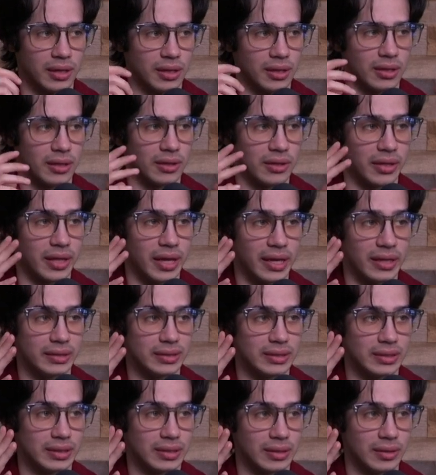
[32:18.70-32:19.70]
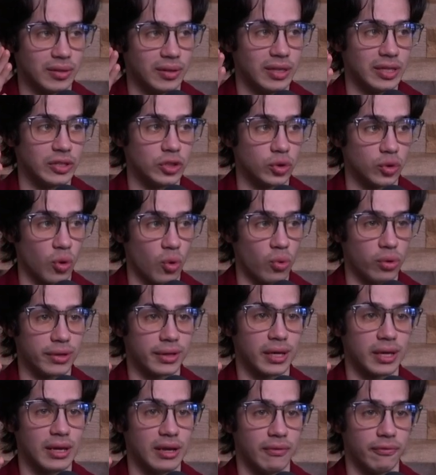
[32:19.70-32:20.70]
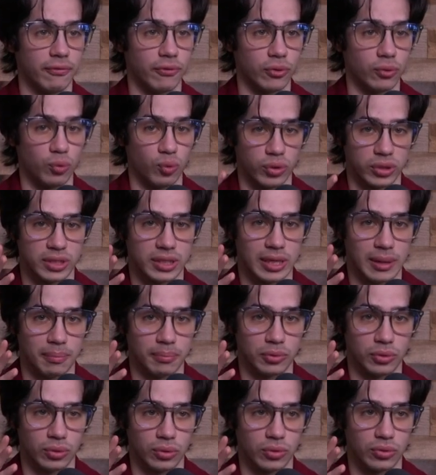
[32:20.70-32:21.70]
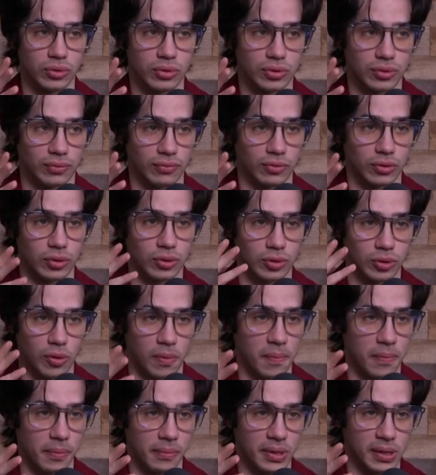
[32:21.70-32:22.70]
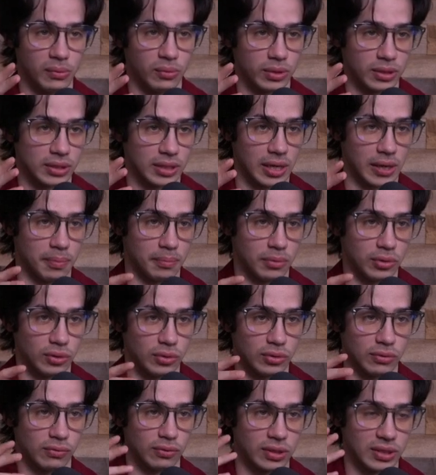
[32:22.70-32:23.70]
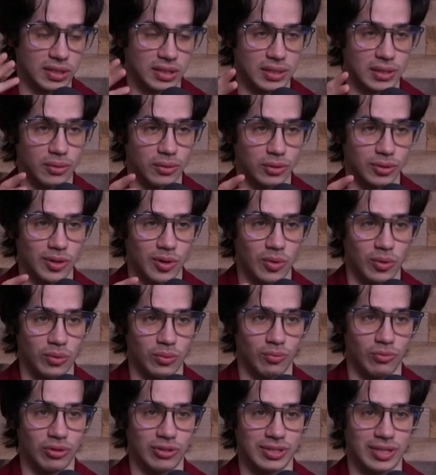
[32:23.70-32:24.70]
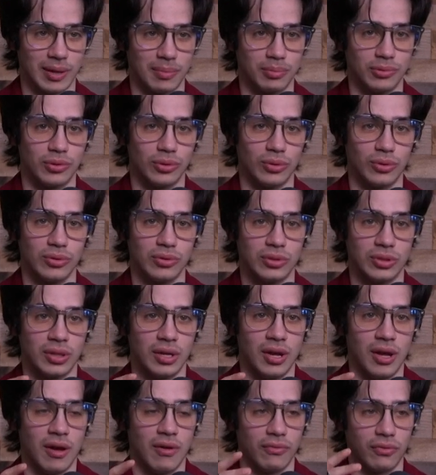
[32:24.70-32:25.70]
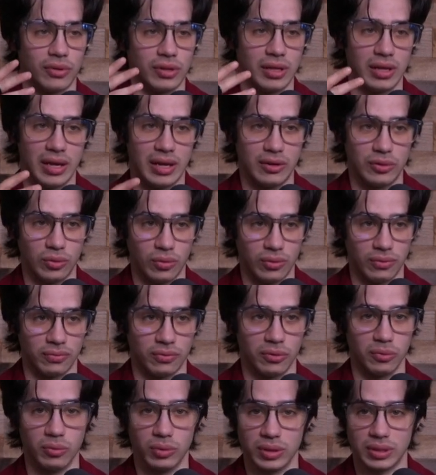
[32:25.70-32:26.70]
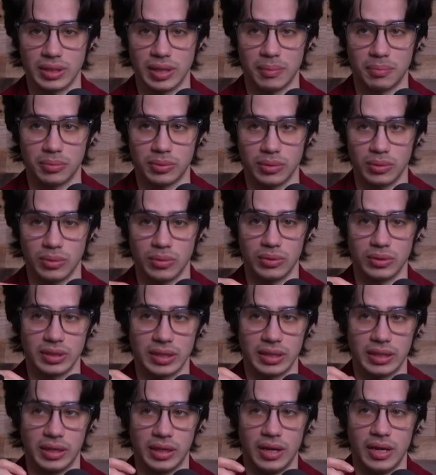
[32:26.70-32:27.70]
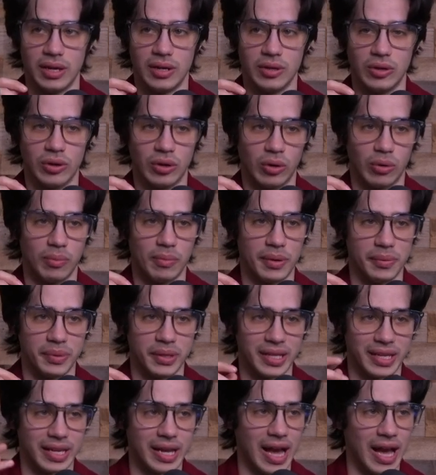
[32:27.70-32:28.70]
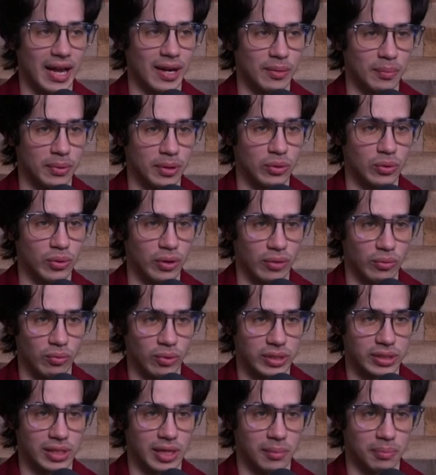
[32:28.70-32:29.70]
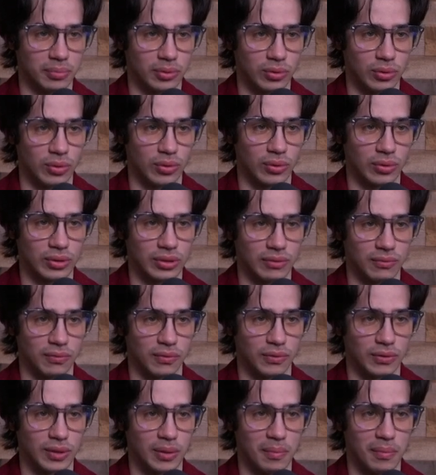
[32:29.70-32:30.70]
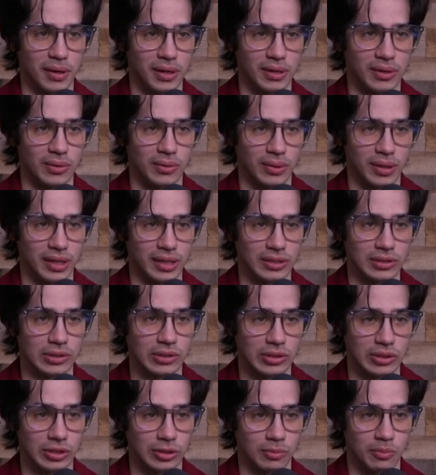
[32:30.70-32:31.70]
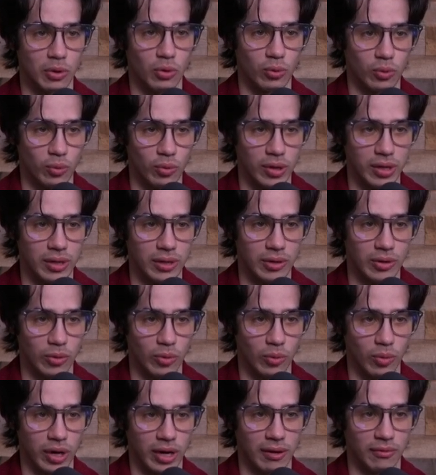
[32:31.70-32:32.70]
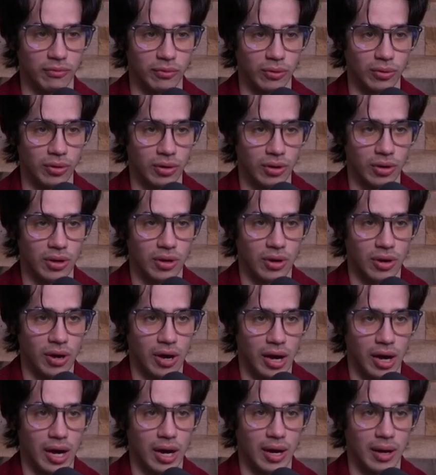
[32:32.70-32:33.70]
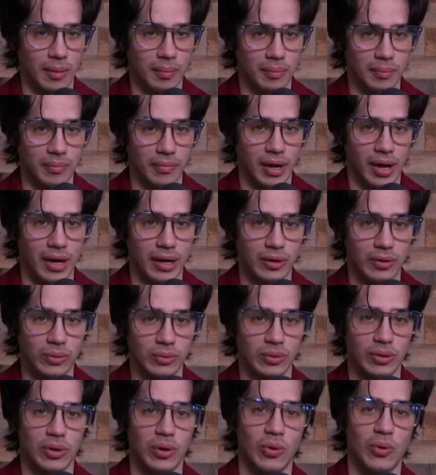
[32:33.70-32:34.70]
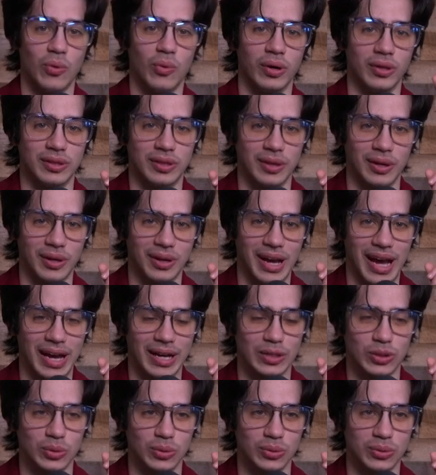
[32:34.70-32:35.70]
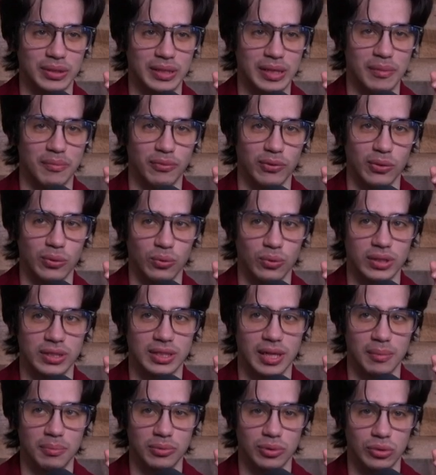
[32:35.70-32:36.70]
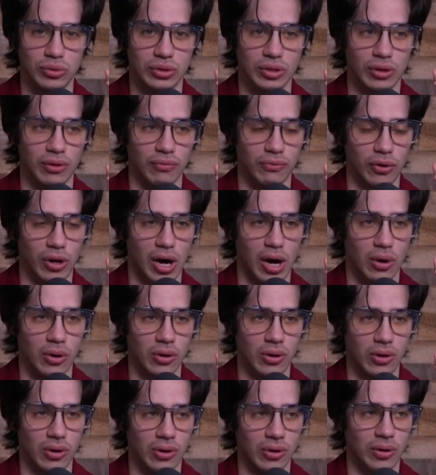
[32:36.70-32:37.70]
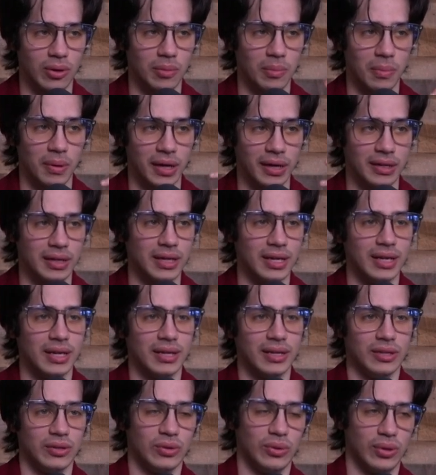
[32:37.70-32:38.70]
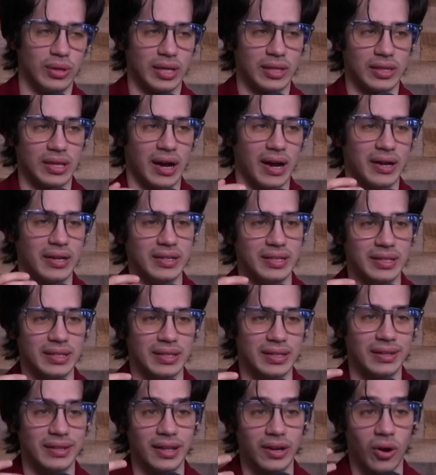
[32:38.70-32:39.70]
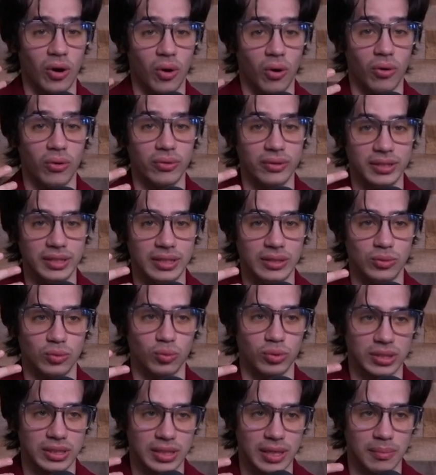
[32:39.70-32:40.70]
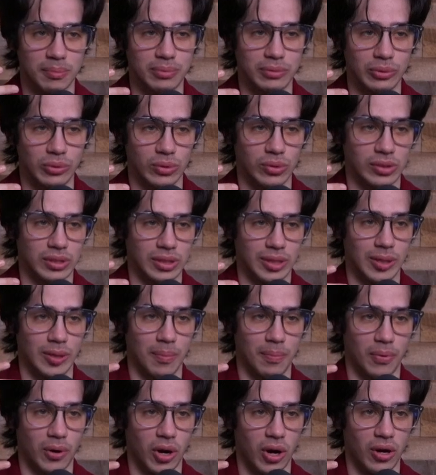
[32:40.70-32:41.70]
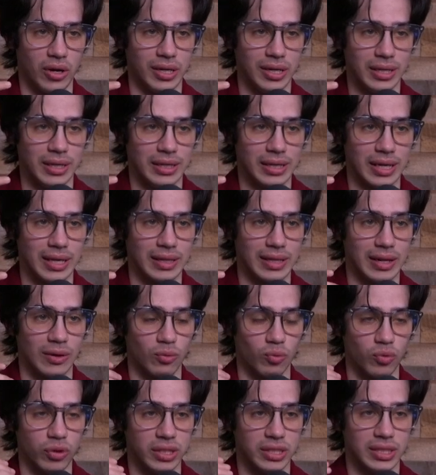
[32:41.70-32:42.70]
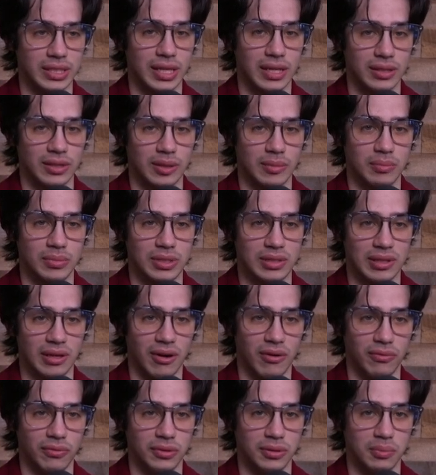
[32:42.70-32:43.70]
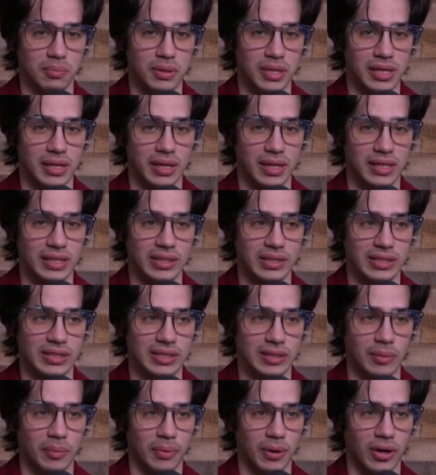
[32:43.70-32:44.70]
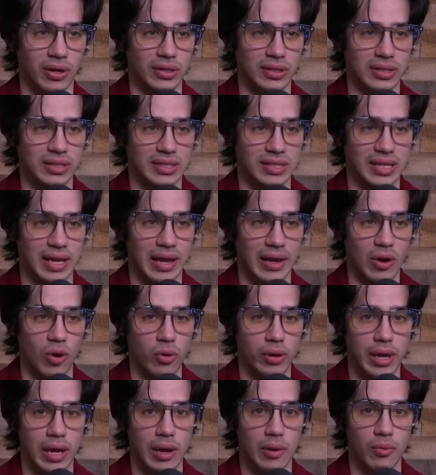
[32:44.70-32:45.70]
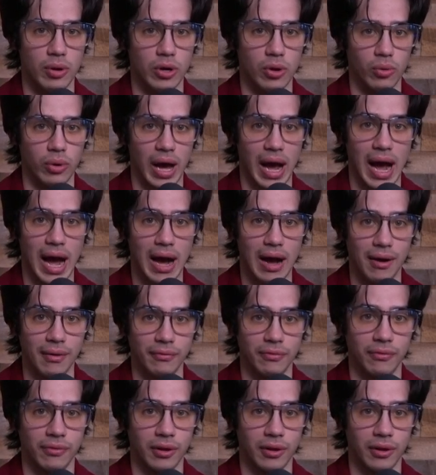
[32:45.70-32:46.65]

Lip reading: that it's okay for the receptors, for the dopamine receptors, for the serotonin receptors, for the endorphin receptors, and maybe the cannabinoid receptors if you're somebody who likes to smoke weed or whatever. I don't know what the actual name for the receptors are for alcohol, but you get the idea that all these receptors in the body can then reset themselves, because the body is saying, okay, we don't have